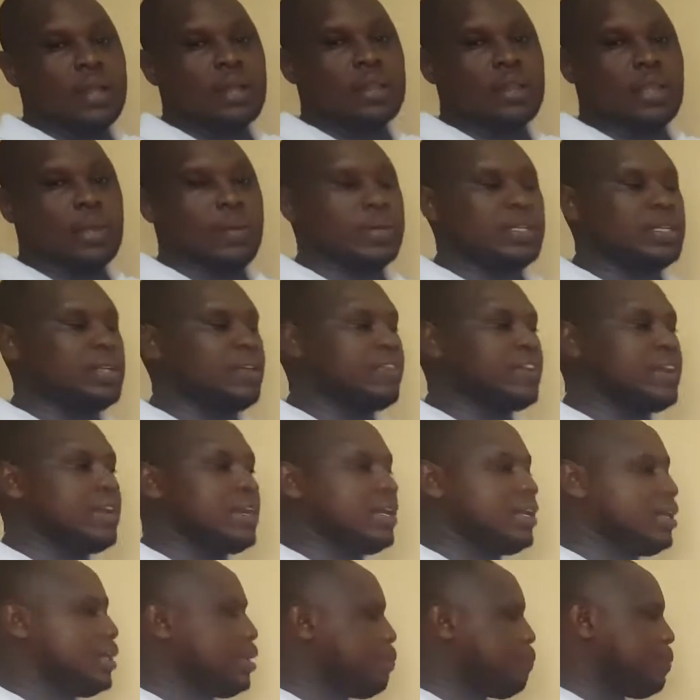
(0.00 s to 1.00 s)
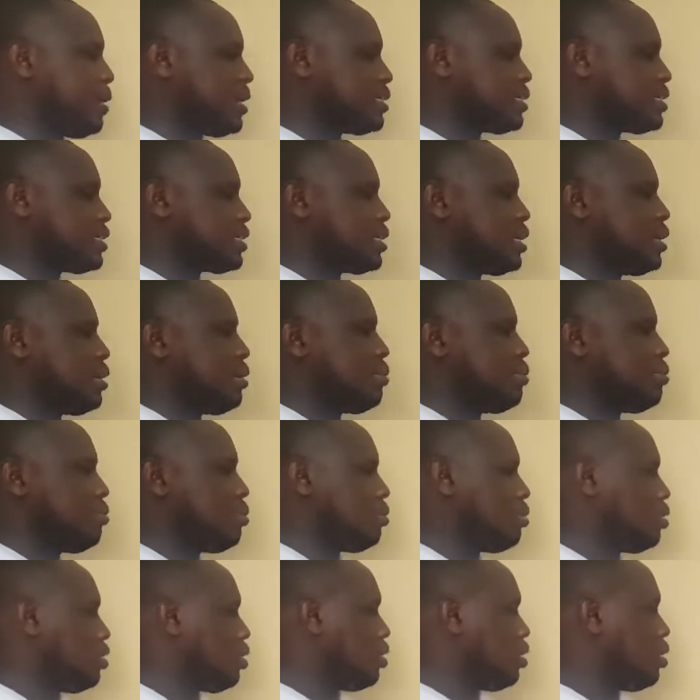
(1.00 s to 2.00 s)
they would definitely pass the
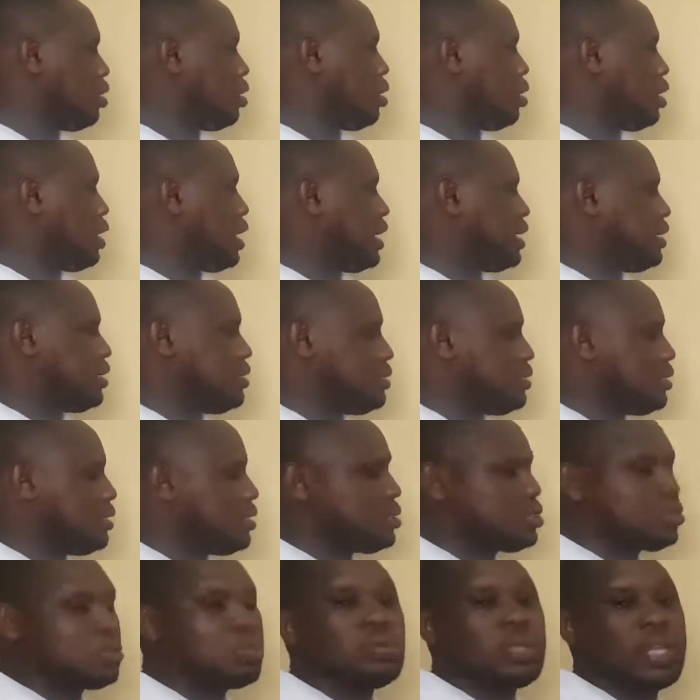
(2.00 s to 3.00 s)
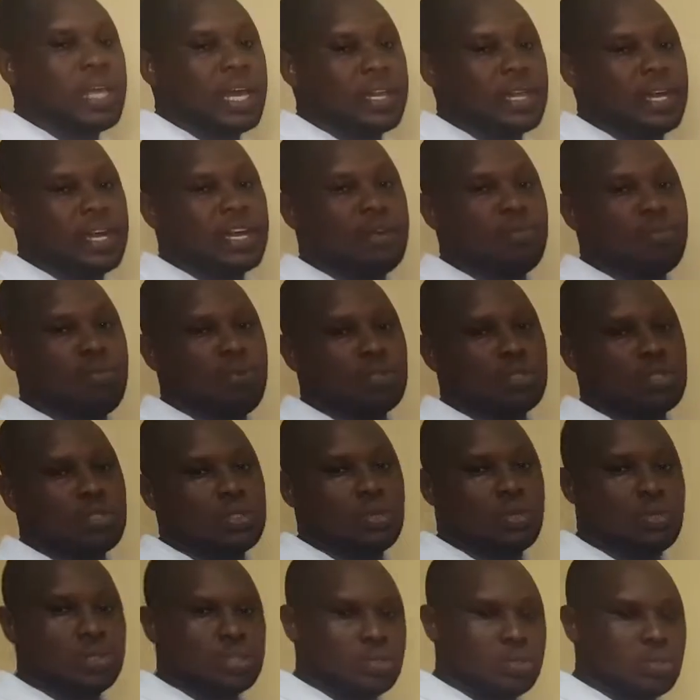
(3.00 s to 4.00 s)
same disease to the other animals,
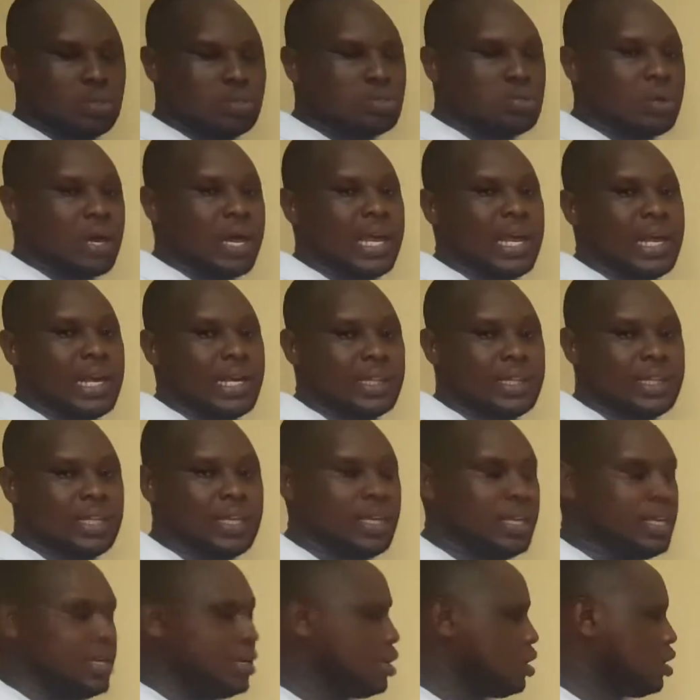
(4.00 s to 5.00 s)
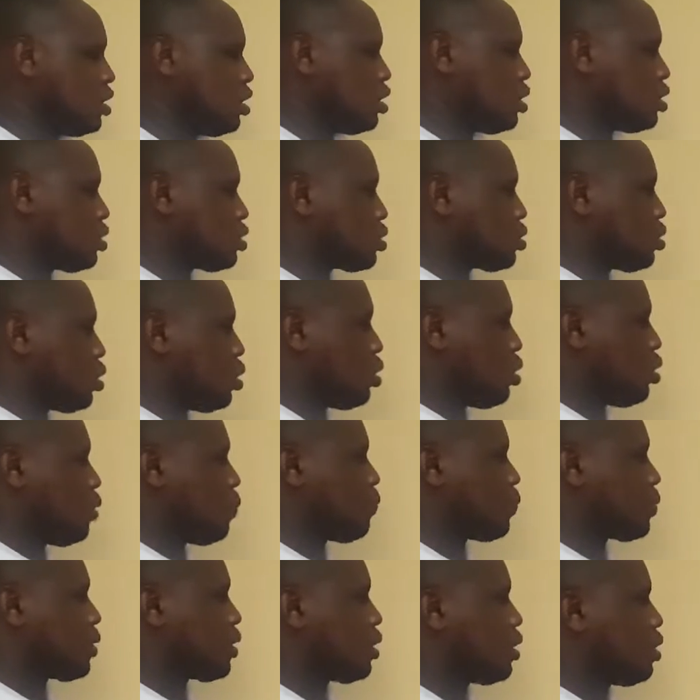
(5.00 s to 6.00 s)
those who are healthy.
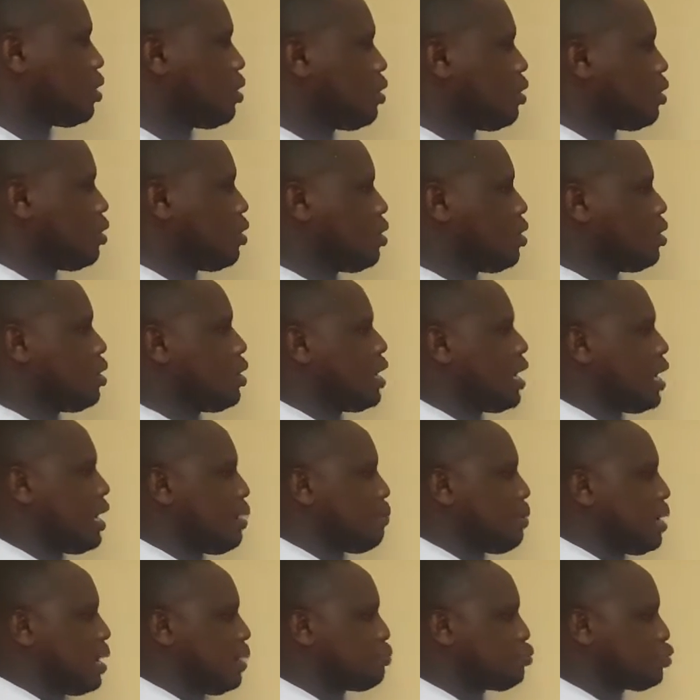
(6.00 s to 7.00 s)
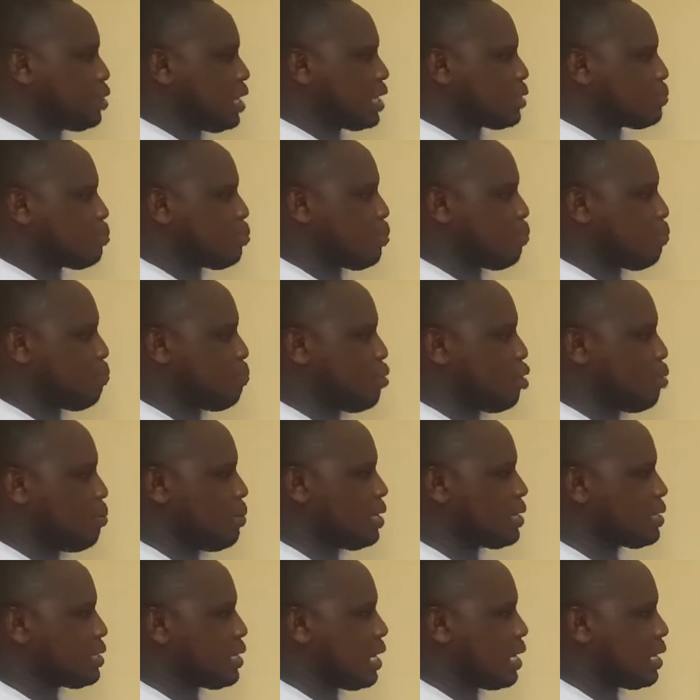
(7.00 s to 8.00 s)
So up to that
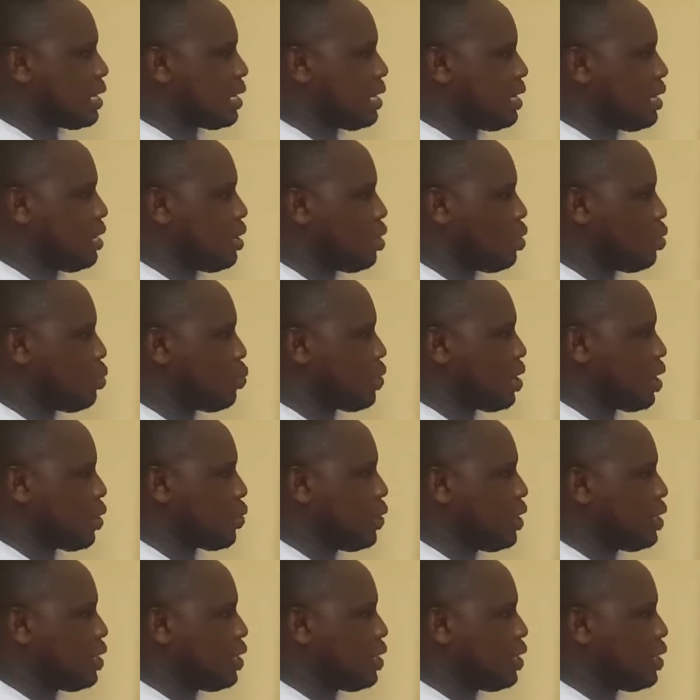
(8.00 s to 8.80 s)
moment, Lana, we are